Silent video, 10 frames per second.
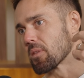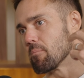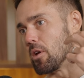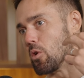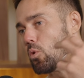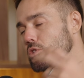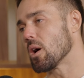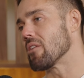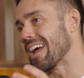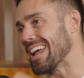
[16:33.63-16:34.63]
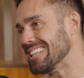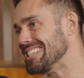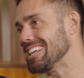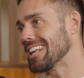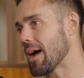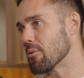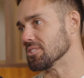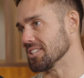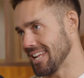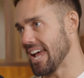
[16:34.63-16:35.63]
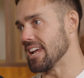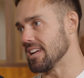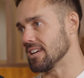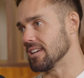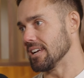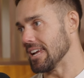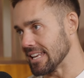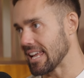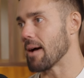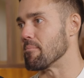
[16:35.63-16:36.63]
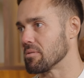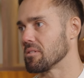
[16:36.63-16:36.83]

but you also have 18 hours a day in camp.